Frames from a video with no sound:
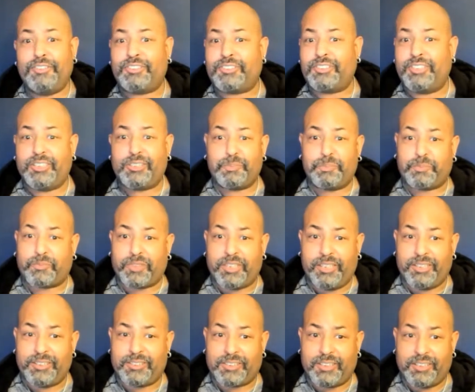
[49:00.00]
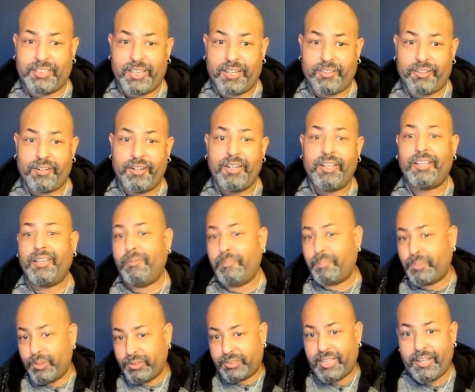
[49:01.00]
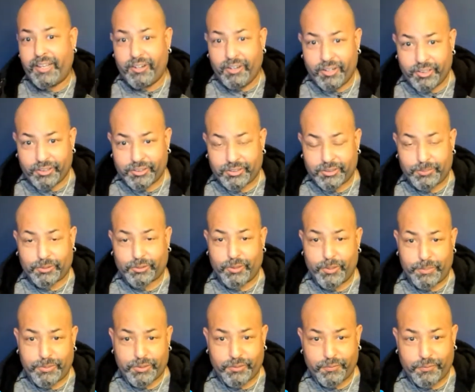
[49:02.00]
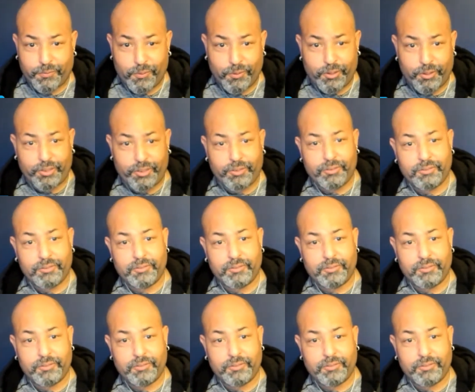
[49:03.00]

6 things together and put that on a subscription for you."